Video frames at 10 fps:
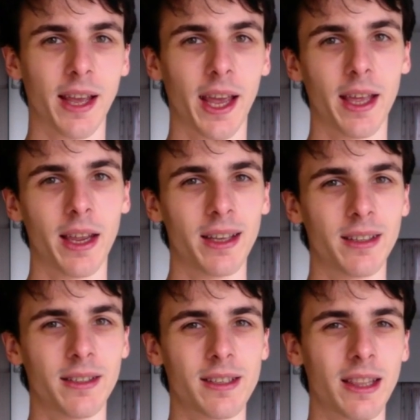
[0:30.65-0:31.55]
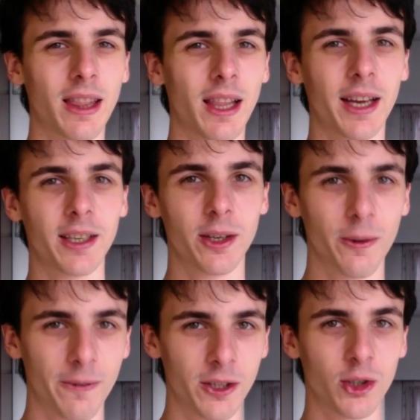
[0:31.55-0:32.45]
and slight new
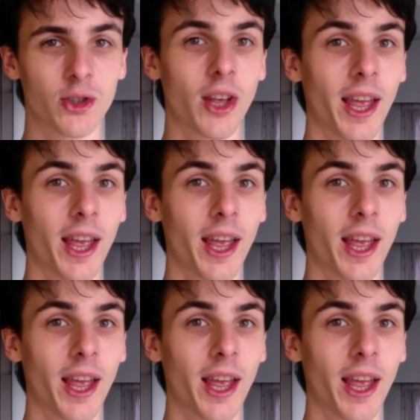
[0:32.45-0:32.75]
features